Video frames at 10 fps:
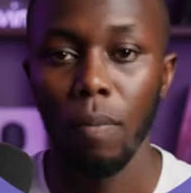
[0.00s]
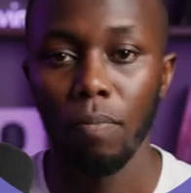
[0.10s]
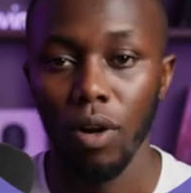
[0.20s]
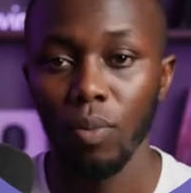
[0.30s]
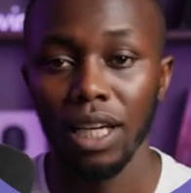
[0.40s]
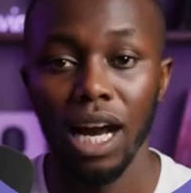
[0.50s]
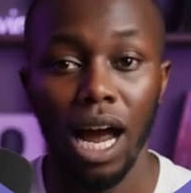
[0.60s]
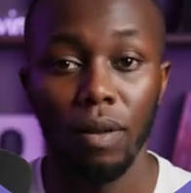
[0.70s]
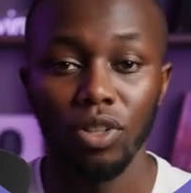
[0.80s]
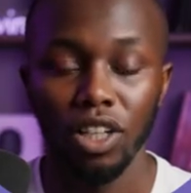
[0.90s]
But wait,
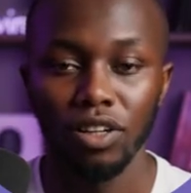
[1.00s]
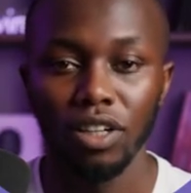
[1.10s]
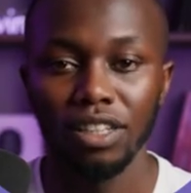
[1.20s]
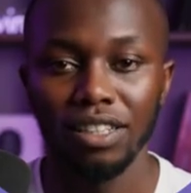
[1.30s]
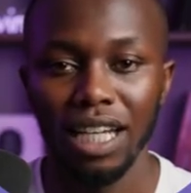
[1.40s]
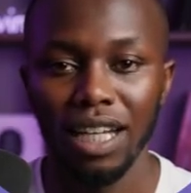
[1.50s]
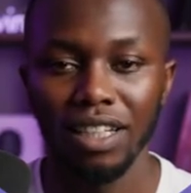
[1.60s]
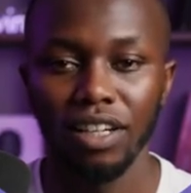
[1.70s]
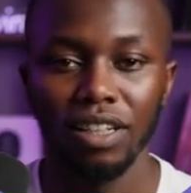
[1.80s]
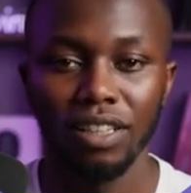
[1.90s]
I'm not going to stand
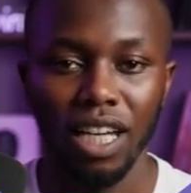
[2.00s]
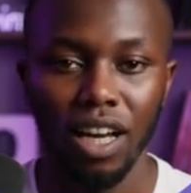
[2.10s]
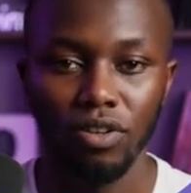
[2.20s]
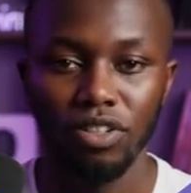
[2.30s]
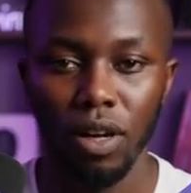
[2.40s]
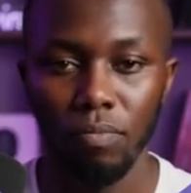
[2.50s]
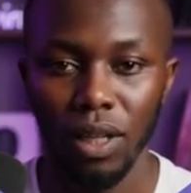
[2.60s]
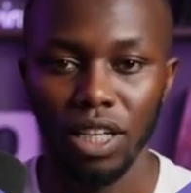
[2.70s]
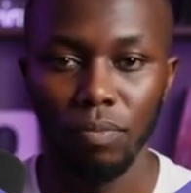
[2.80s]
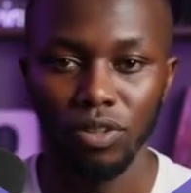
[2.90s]
here and tell you some
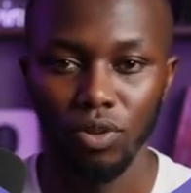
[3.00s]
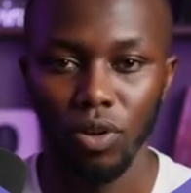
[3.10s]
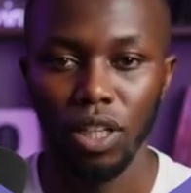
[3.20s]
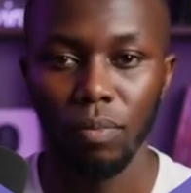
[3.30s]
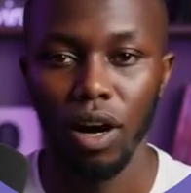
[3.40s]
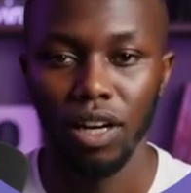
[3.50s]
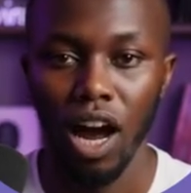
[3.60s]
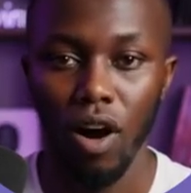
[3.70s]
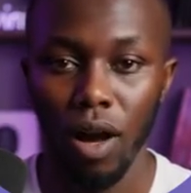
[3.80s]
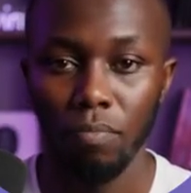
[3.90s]
made-up story about
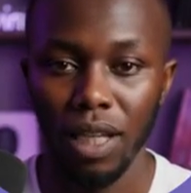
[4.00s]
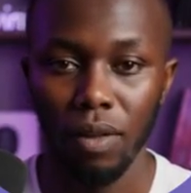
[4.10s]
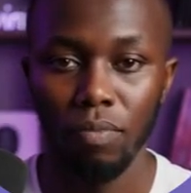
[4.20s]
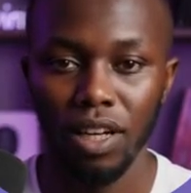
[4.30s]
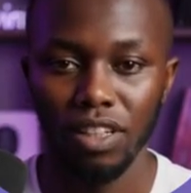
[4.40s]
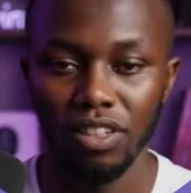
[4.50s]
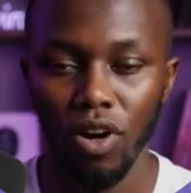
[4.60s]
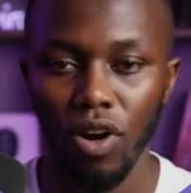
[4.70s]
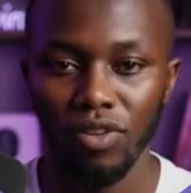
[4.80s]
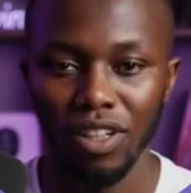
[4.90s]
how I made millions
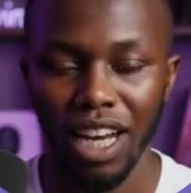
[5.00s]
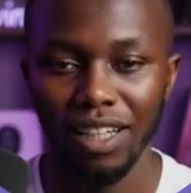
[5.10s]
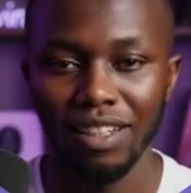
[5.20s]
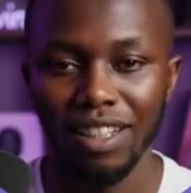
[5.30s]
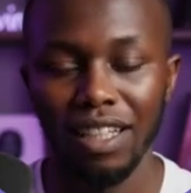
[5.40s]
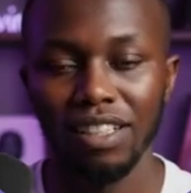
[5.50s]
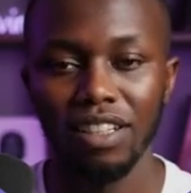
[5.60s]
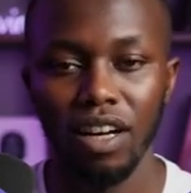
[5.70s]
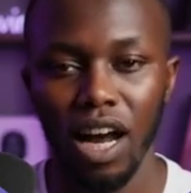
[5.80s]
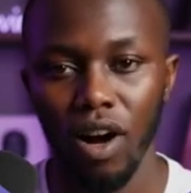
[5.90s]
overnight. That's
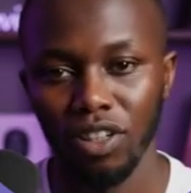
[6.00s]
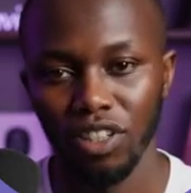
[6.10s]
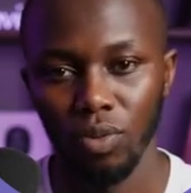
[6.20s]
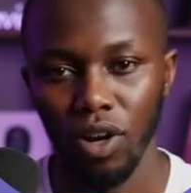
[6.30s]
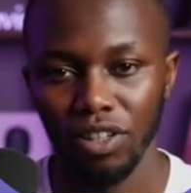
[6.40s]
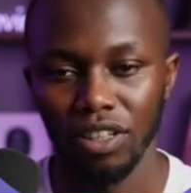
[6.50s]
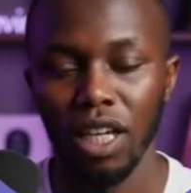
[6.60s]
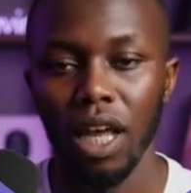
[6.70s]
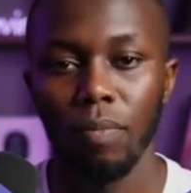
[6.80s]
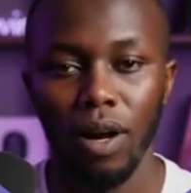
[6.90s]
not how this works.
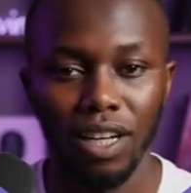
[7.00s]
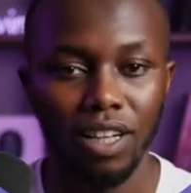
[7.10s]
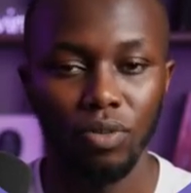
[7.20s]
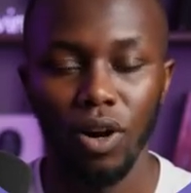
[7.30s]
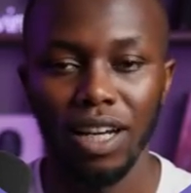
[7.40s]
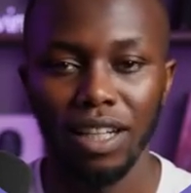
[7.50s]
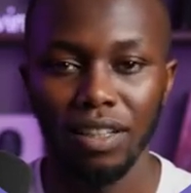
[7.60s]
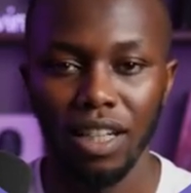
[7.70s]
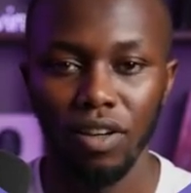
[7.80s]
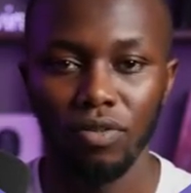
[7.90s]
But here's what I can
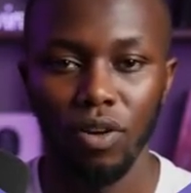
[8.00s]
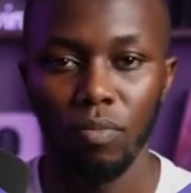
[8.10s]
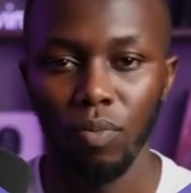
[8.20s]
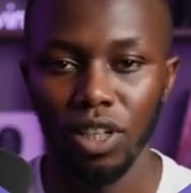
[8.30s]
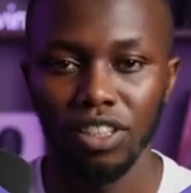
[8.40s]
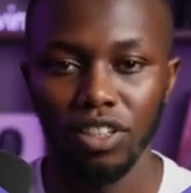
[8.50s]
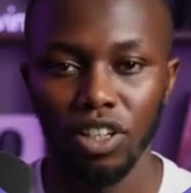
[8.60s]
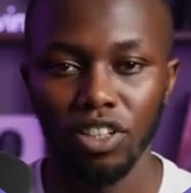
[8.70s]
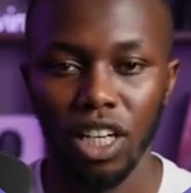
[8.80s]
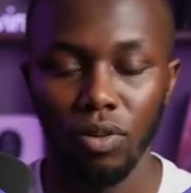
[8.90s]
tell you from
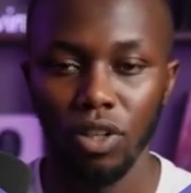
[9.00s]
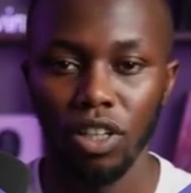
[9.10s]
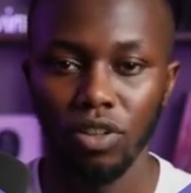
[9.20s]
research and real